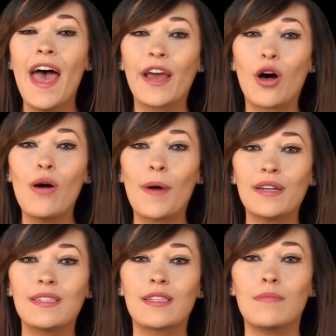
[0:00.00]
and all
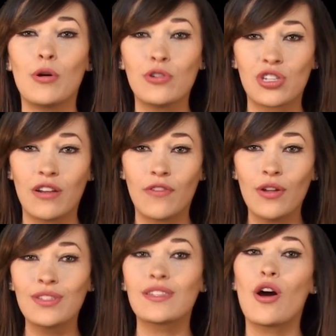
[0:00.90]
bosses in Mogushan
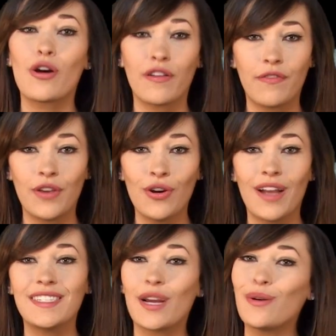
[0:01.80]
Vaults, Heart of Fear,
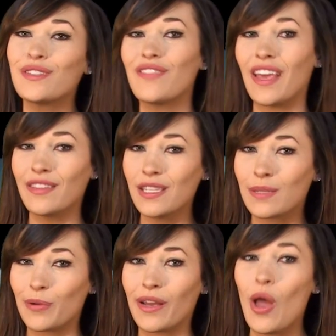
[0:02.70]
and Terrace of the Endless
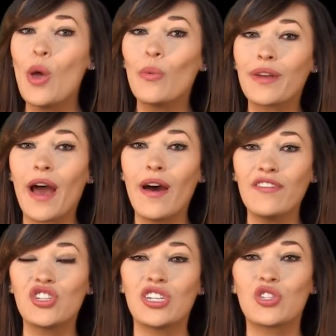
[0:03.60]
Spring will now have
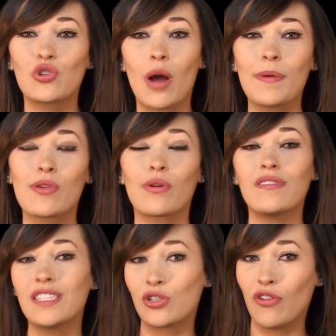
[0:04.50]
a chance to drop either a
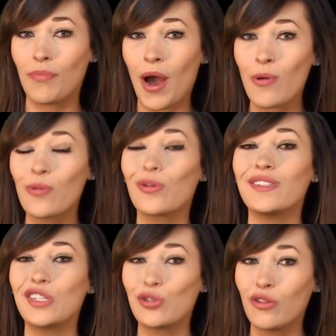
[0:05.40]
Sigil of Power or a
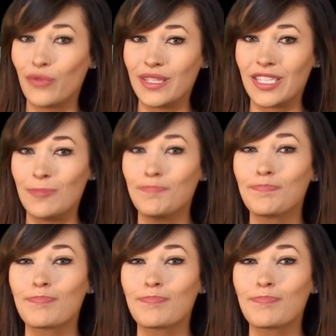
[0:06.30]
Sigil of Wisdom.